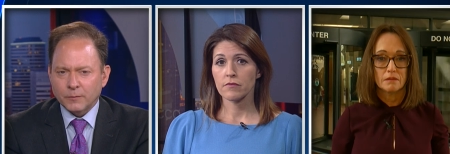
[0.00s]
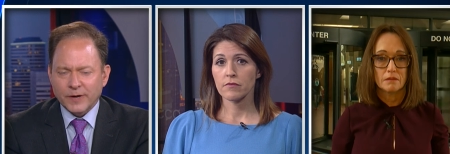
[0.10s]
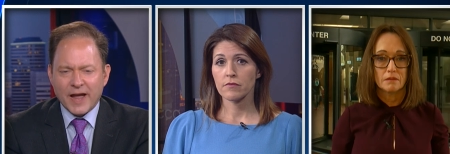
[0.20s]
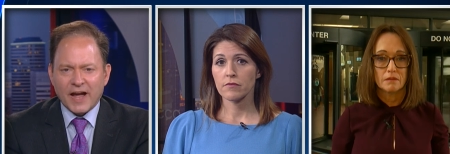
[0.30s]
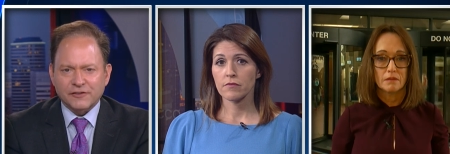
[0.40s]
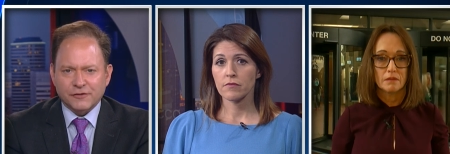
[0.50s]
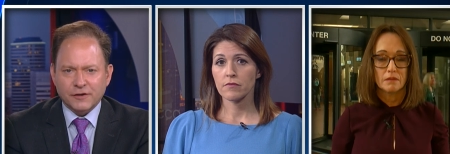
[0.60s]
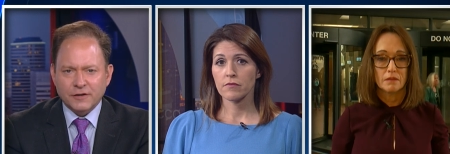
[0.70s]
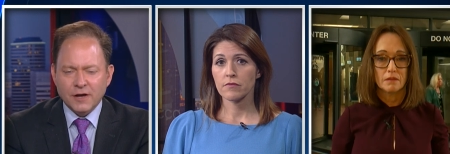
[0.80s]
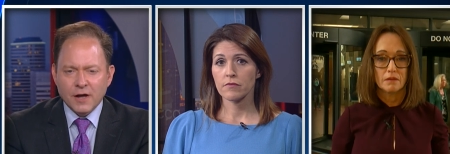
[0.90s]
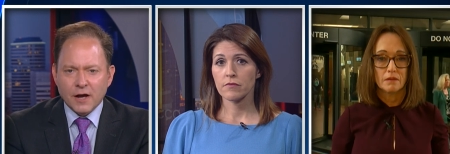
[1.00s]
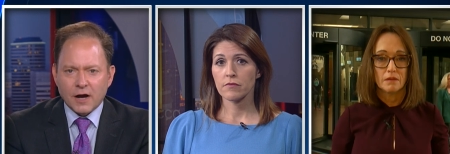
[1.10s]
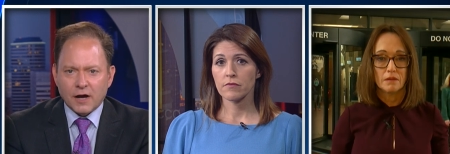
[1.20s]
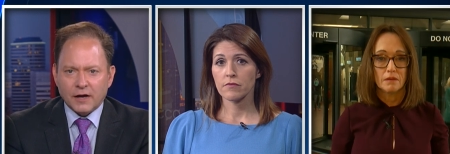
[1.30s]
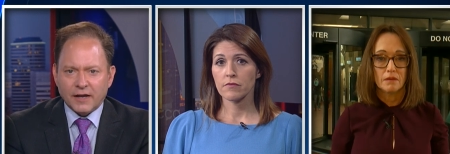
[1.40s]
Speaker 1: reaction,
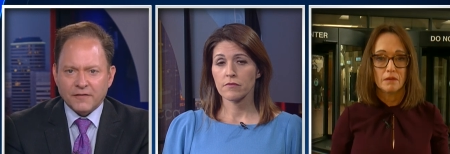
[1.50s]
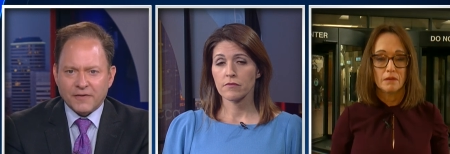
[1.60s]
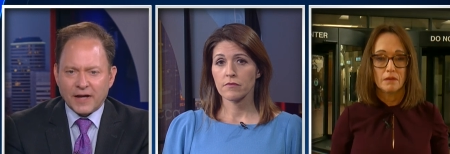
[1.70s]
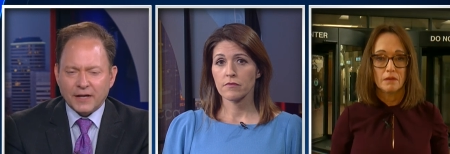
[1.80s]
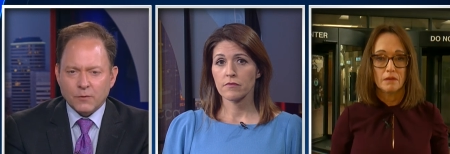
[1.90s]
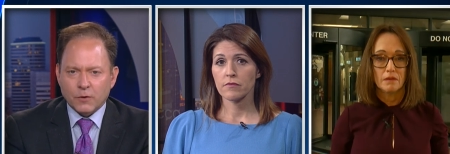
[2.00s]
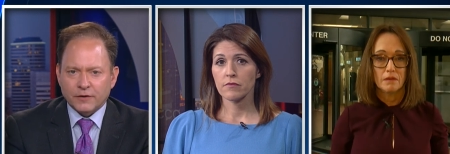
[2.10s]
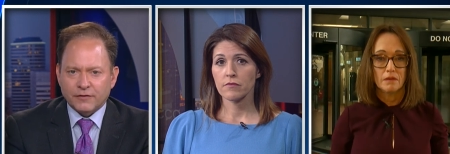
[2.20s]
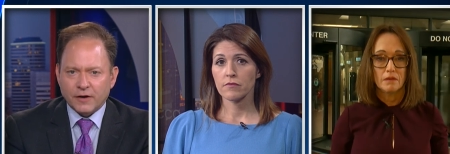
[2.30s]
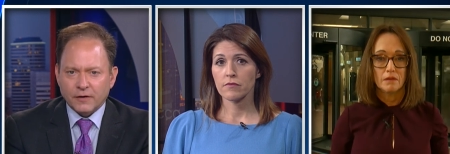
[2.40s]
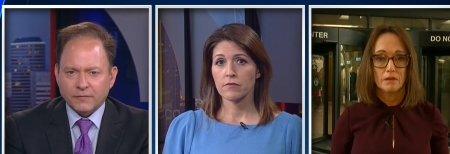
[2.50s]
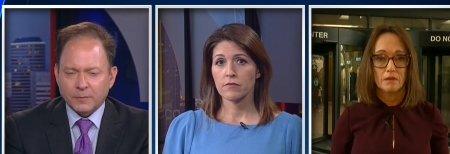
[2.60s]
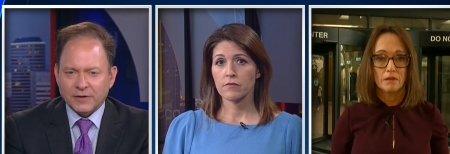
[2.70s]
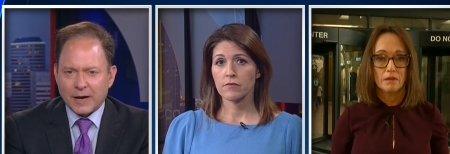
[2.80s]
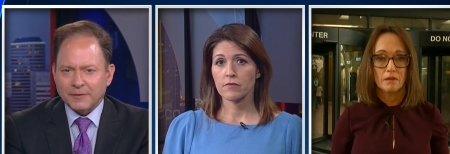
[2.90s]
uh, if any, was there from
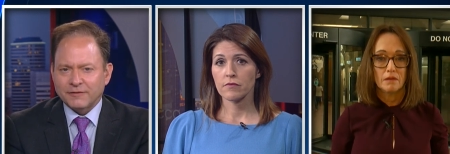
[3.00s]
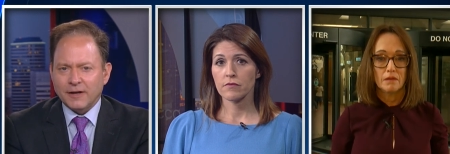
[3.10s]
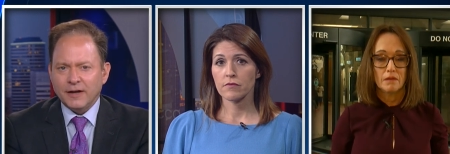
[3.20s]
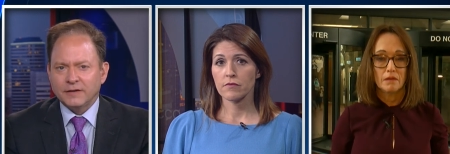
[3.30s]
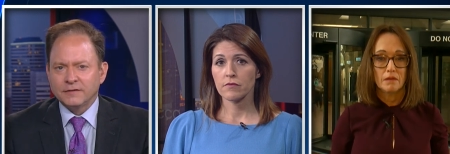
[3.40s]
Thomas Lane?